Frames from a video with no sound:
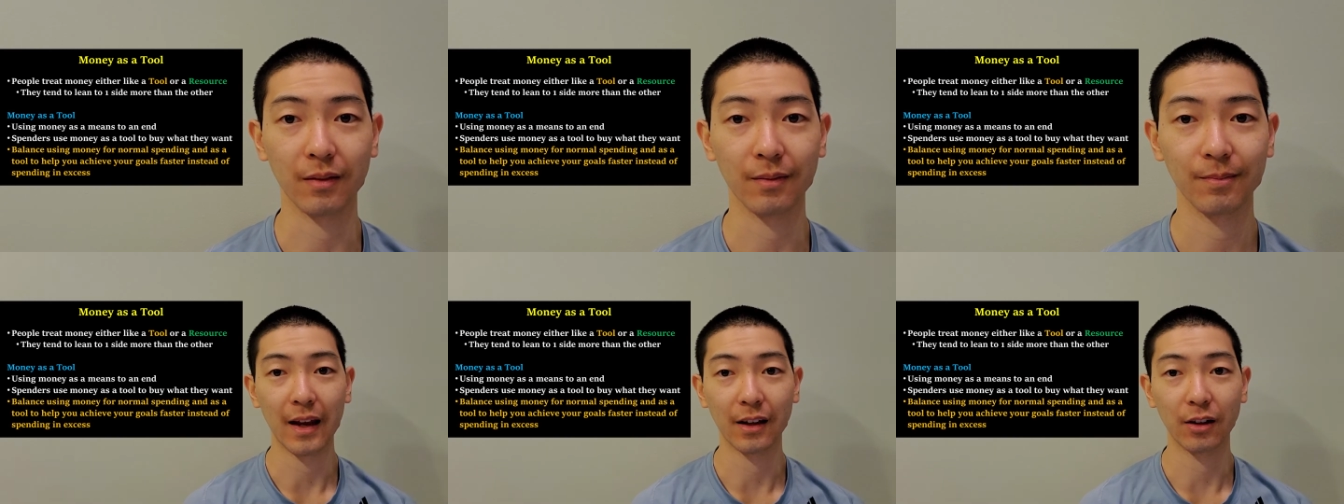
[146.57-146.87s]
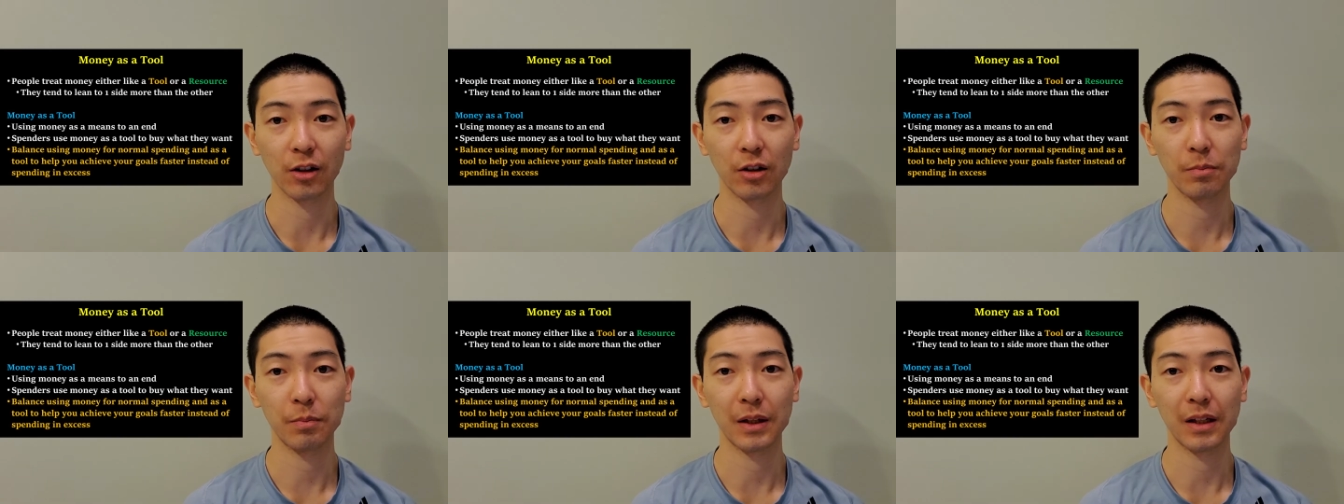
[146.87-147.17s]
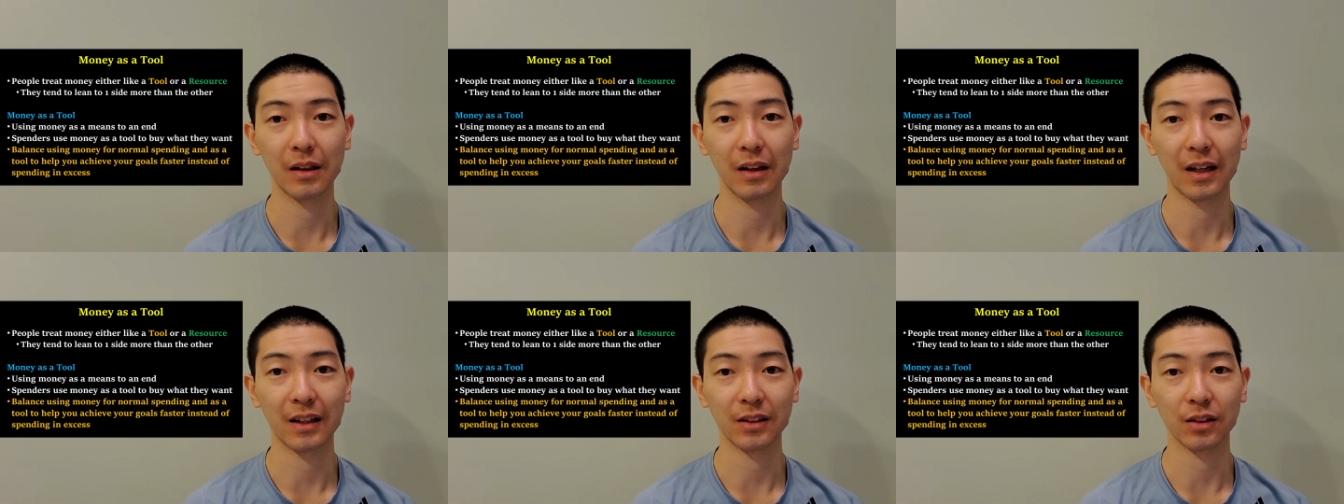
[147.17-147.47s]
It could be
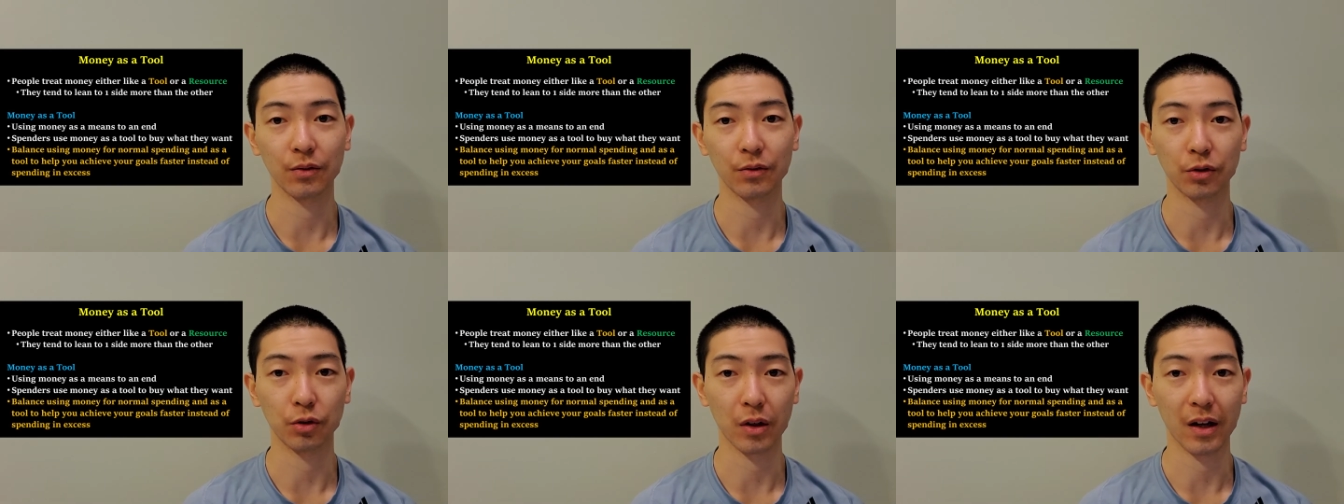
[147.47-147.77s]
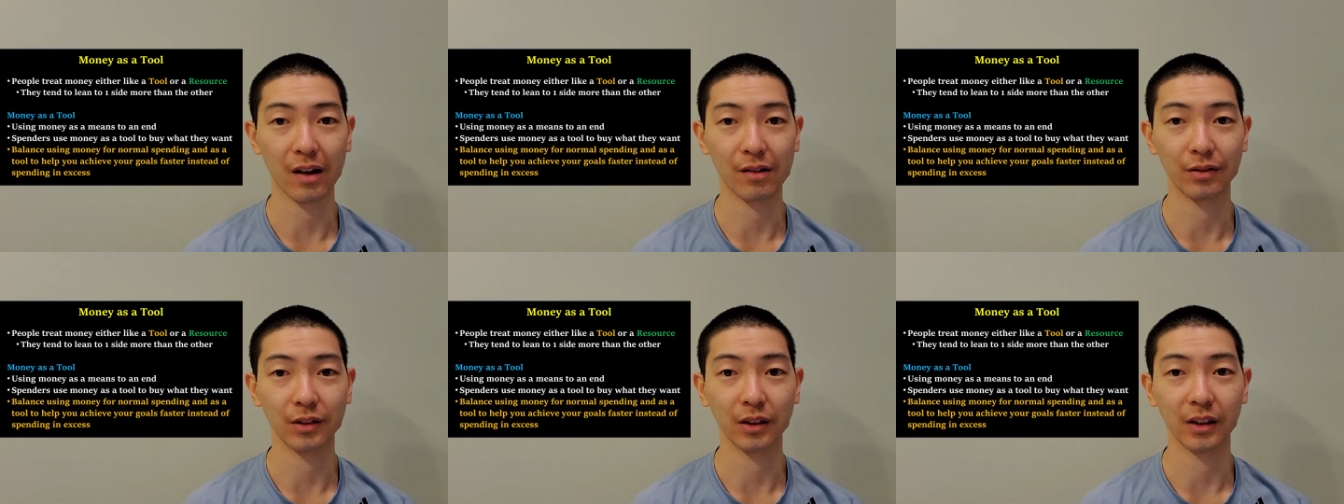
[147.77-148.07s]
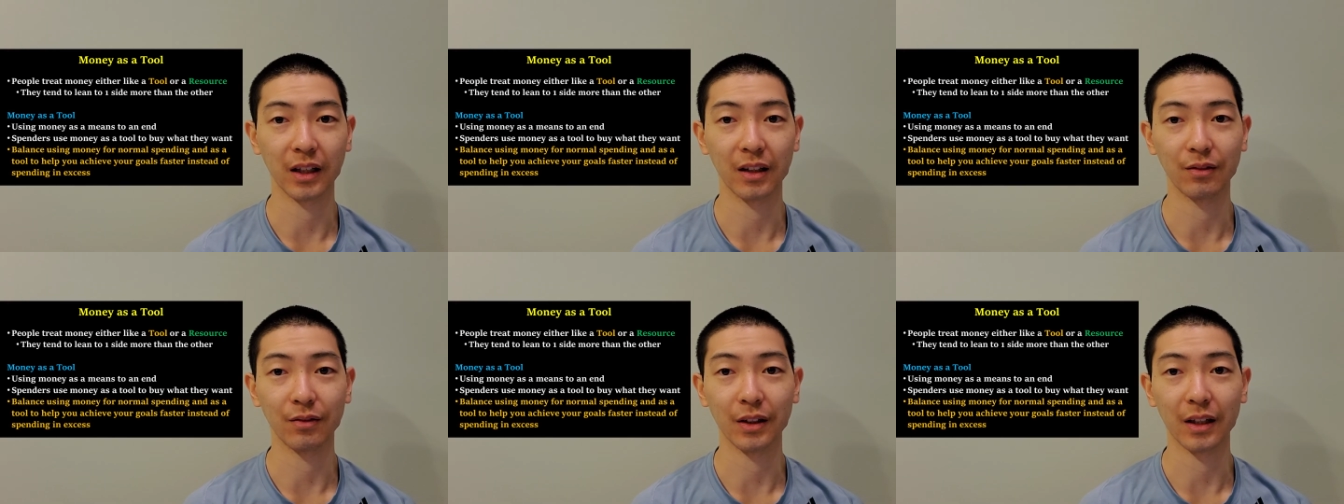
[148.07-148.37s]
lots of
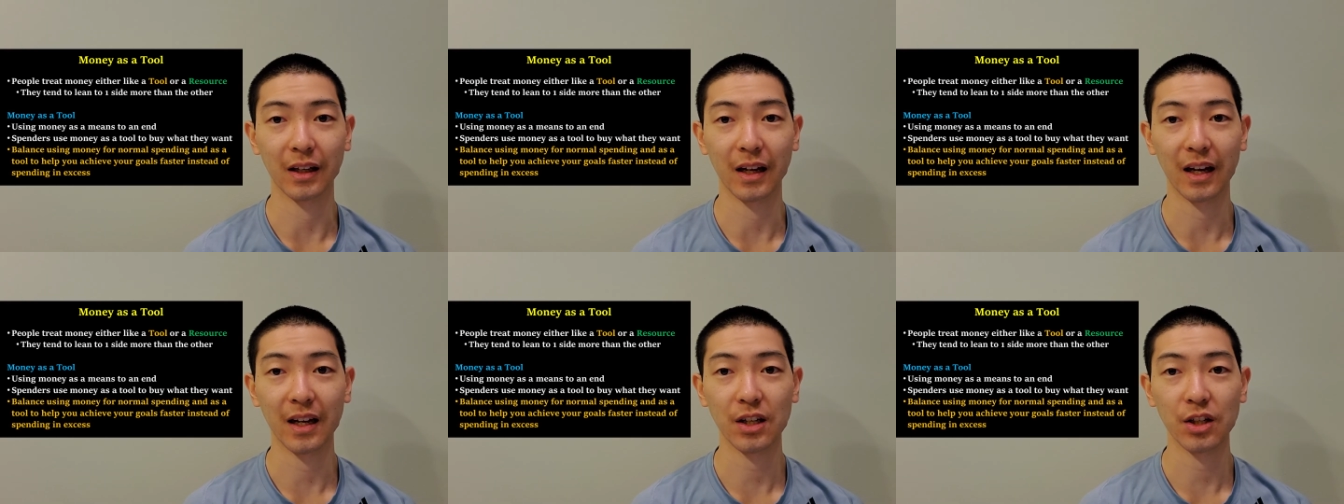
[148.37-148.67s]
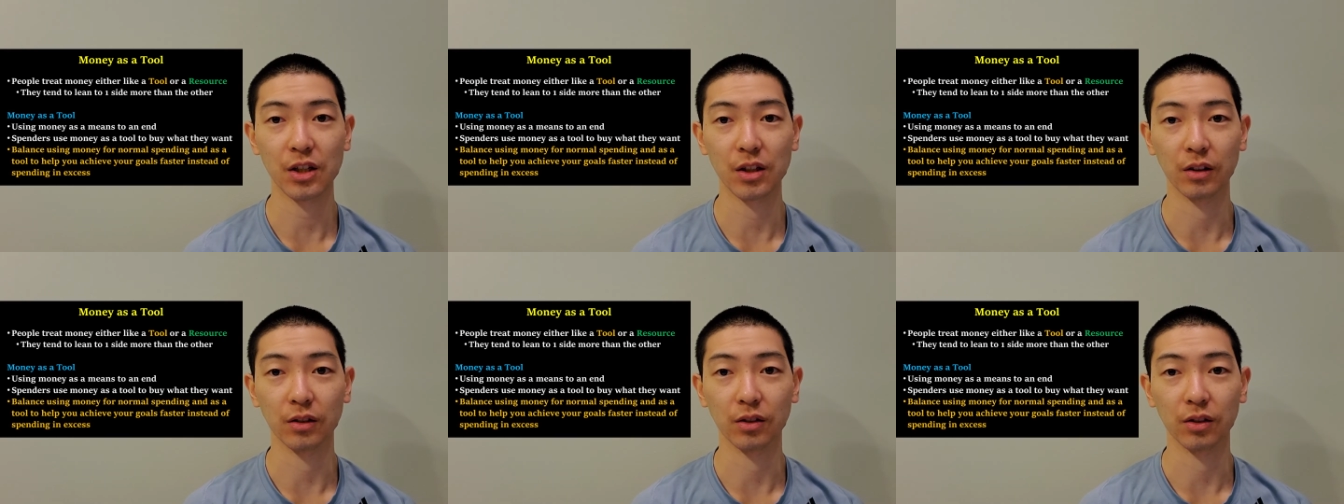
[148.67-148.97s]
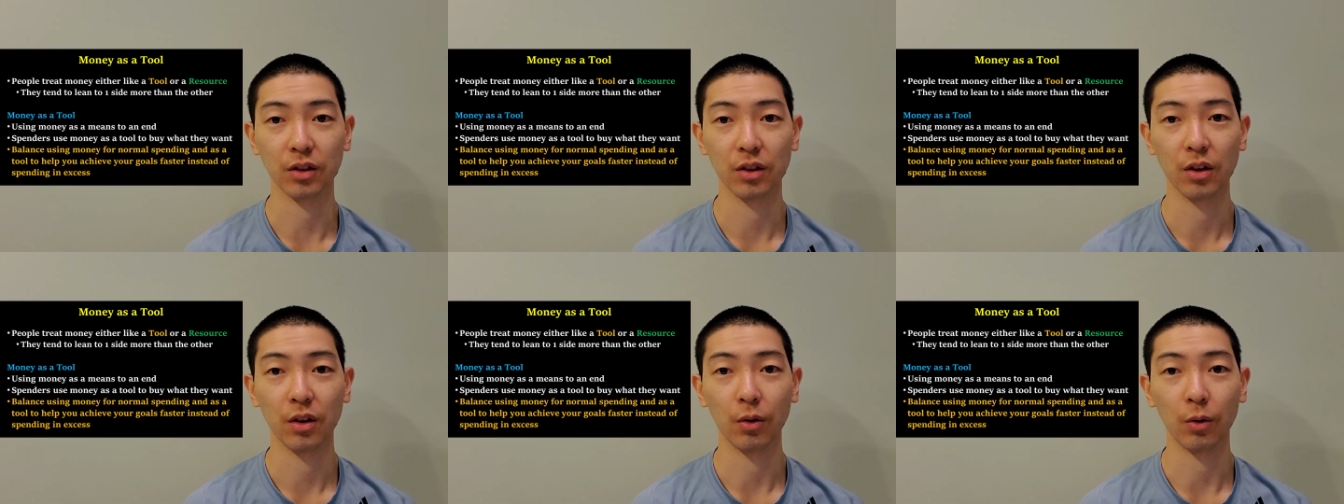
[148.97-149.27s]
traveling and vacations,